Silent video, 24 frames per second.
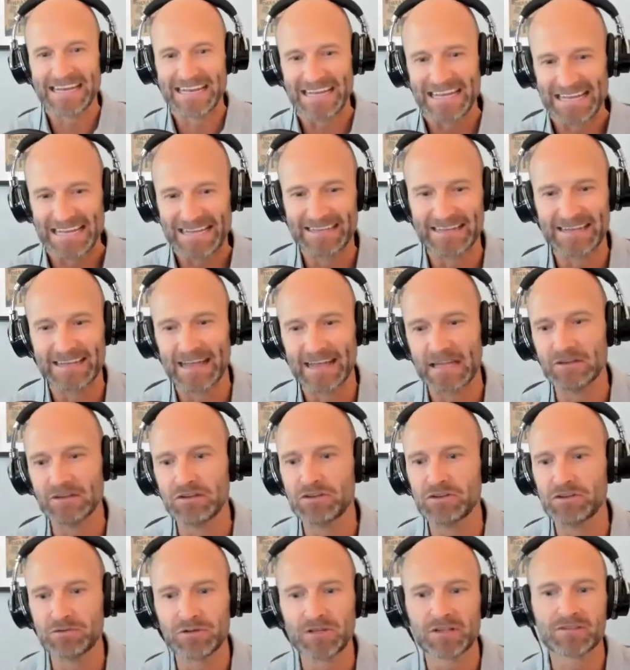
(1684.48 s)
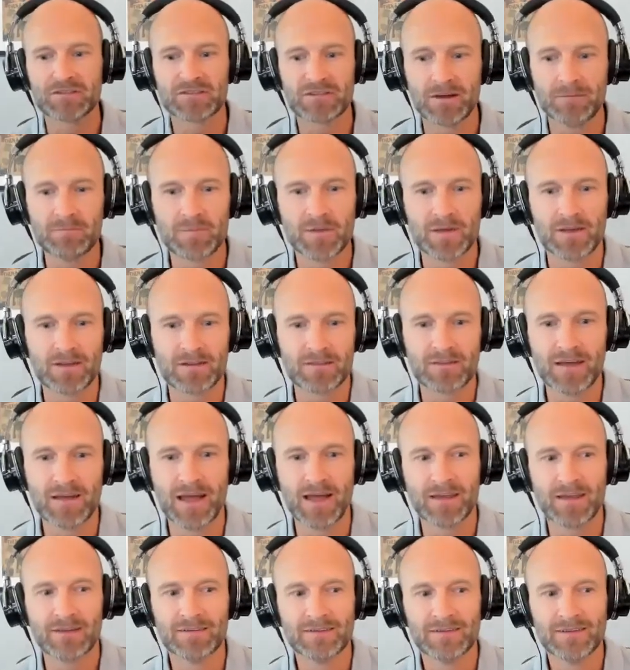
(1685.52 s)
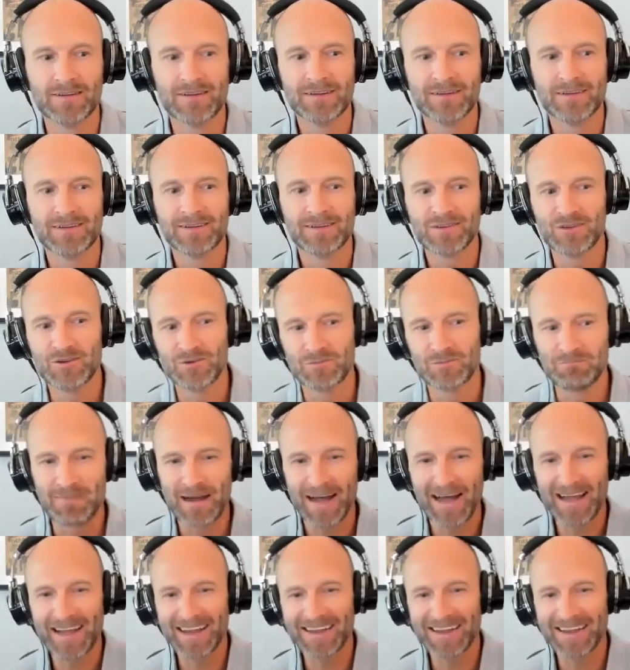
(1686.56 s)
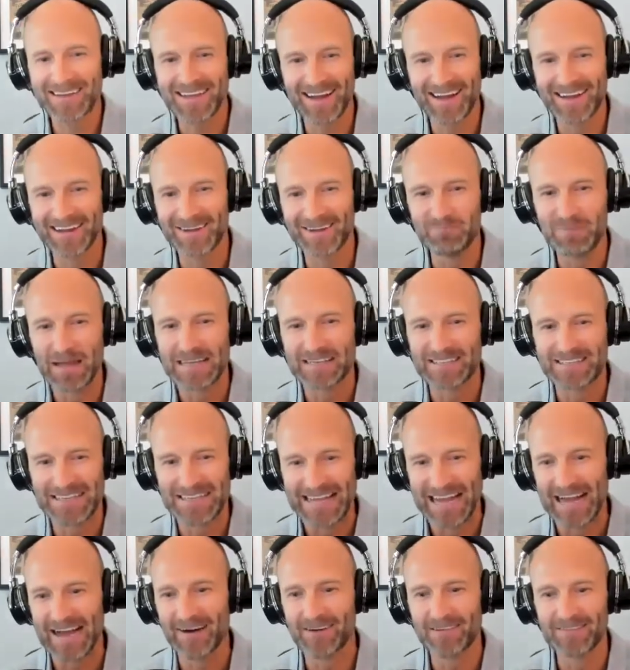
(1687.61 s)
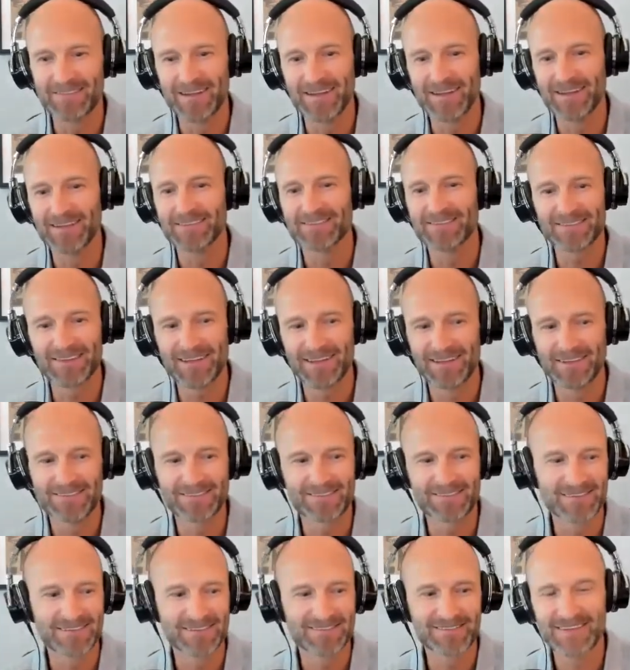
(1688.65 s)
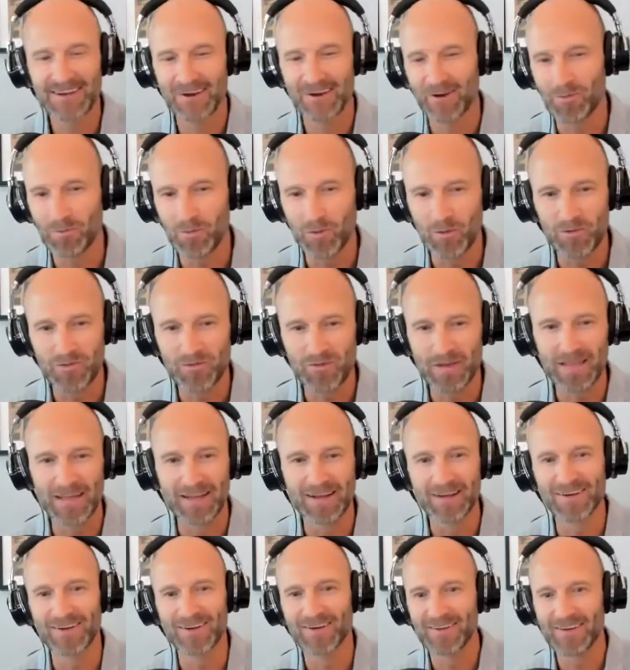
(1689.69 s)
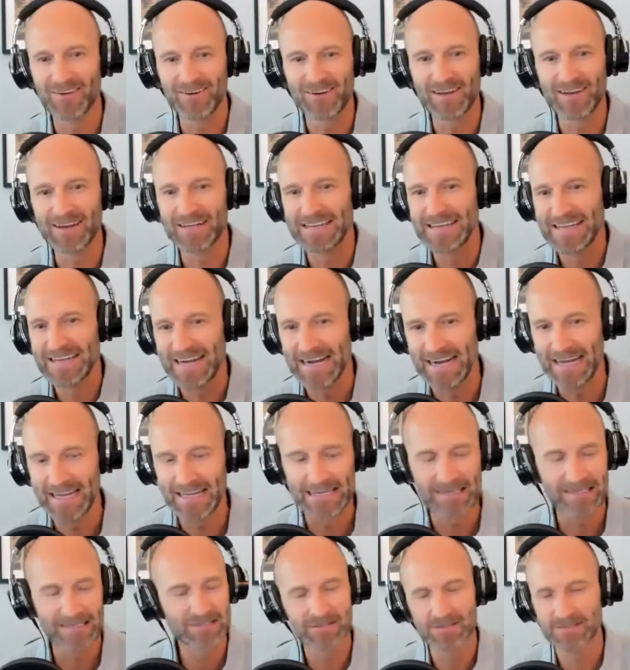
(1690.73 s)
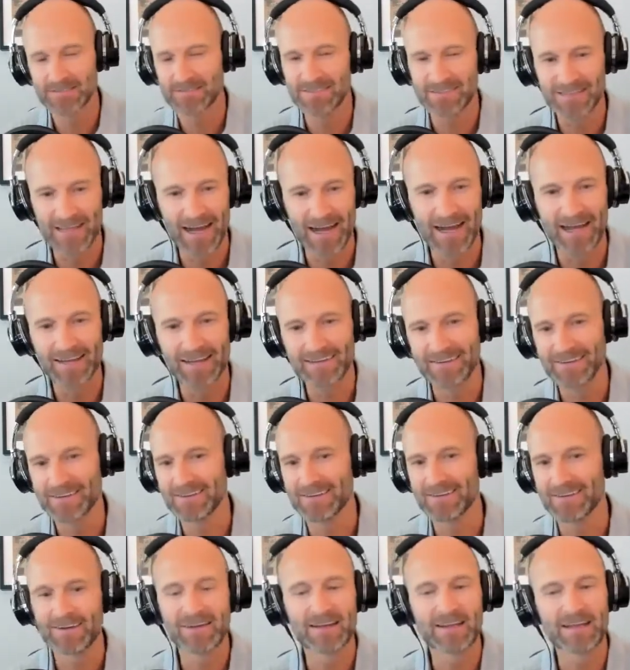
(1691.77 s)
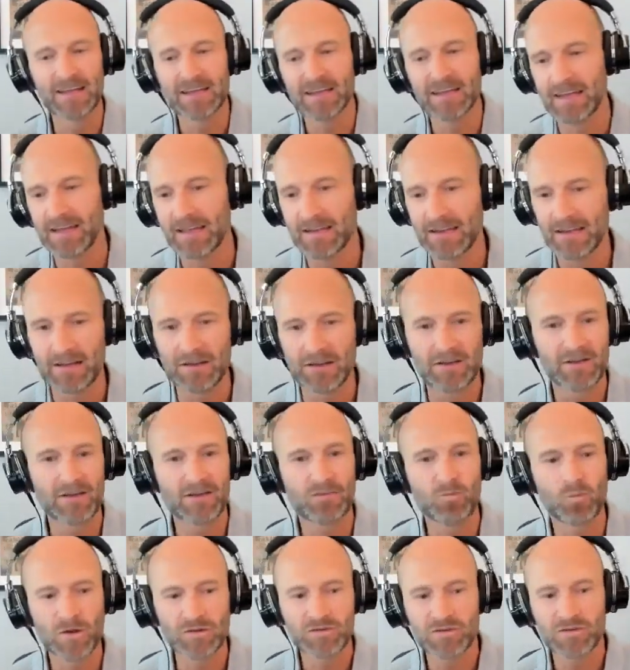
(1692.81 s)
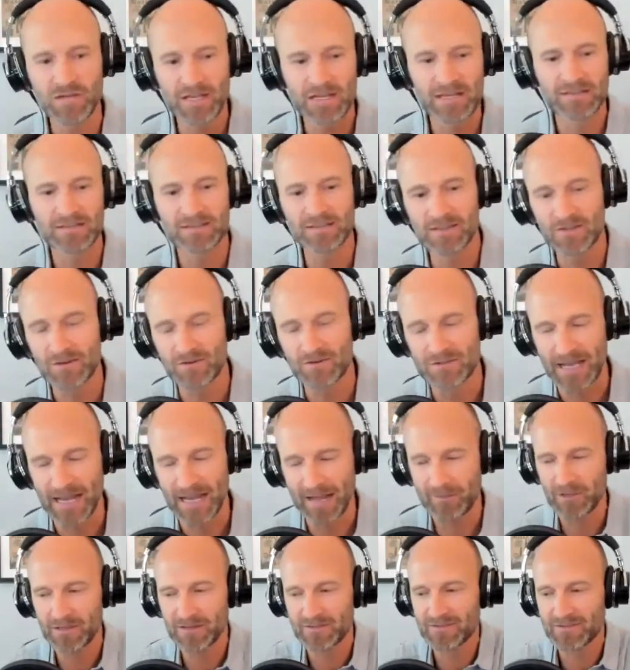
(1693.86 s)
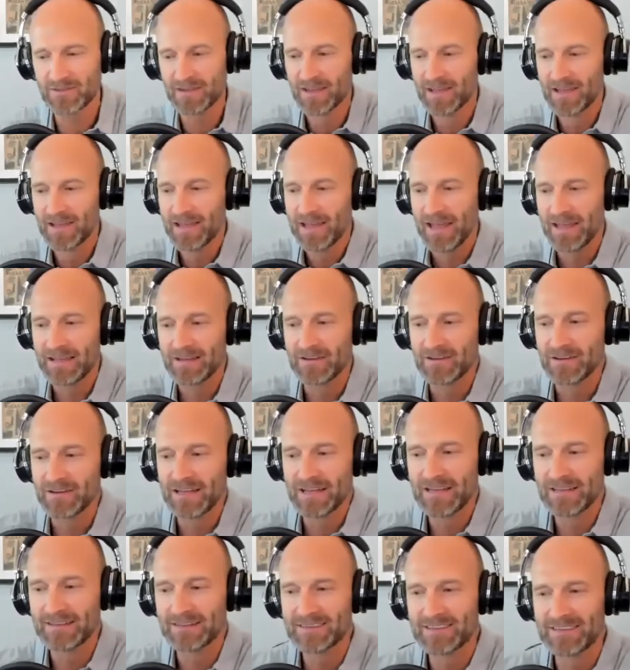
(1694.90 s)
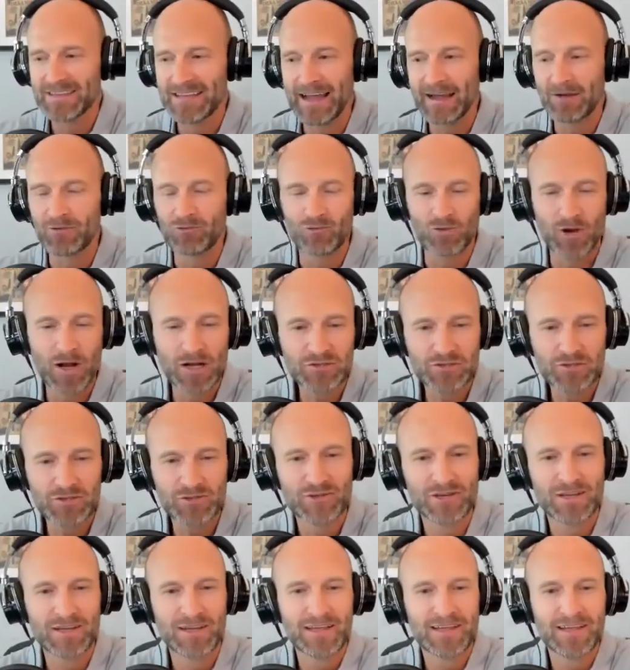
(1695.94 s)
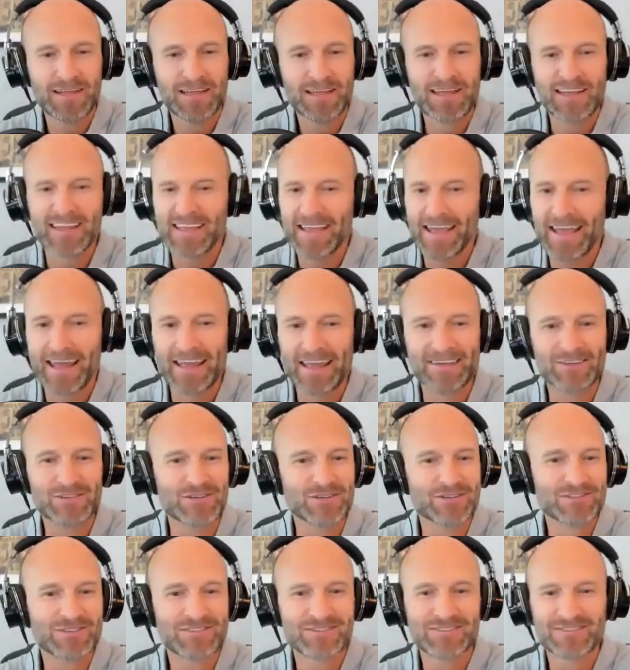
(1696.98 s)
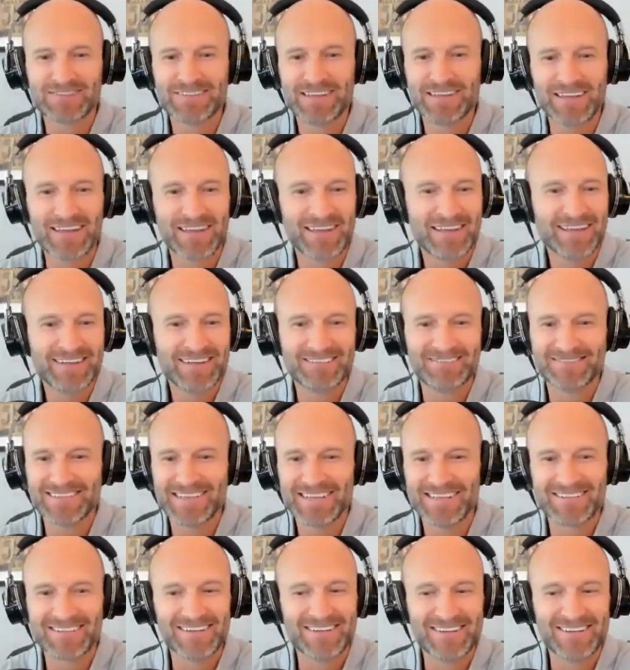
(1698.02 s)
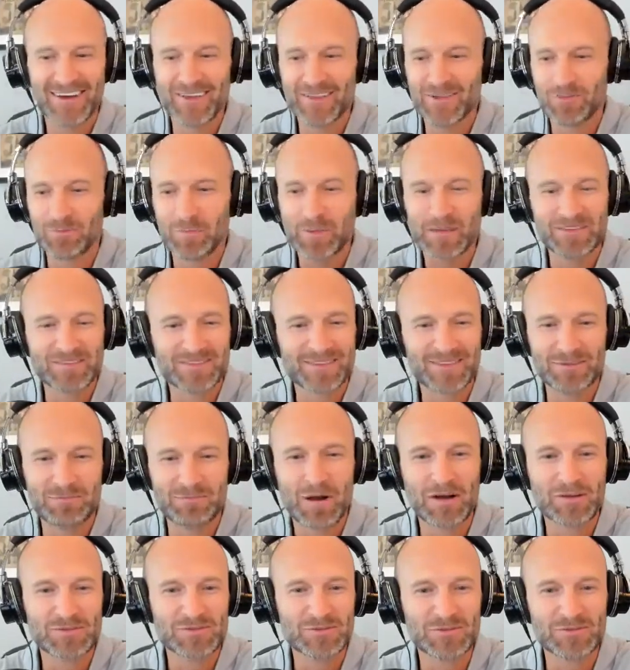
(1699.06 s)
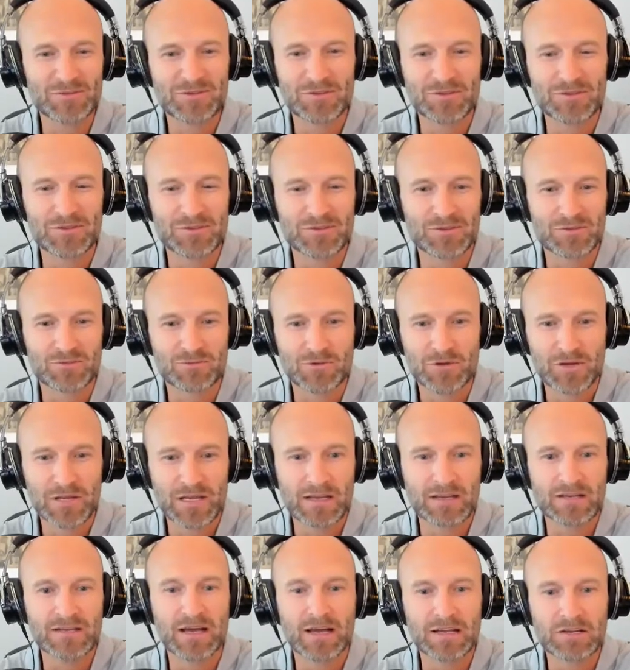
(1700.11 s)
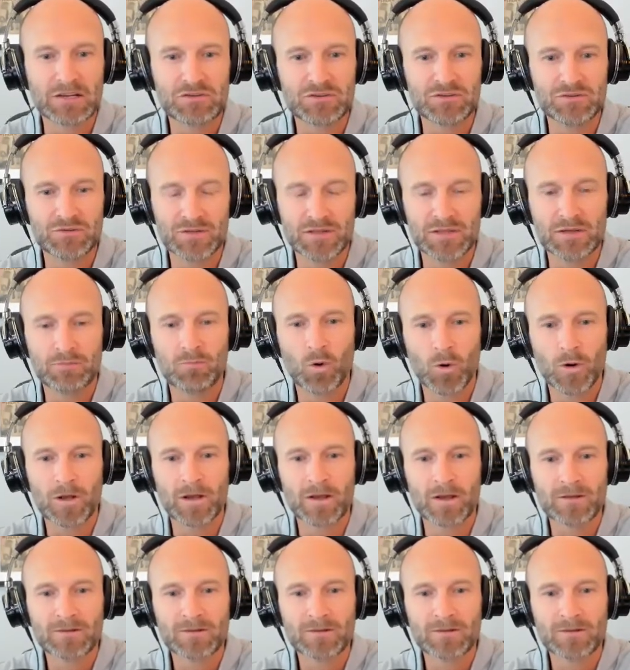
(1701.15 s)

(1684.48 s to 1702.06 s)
in and doing something that your mind kind of makes it out that it's this terrible thing or you're going to die, and you're just not. You're going to get in, and once you get into those habits and you get into that rush, it can just it's another piece to the puzzle to really ignite you in the morning.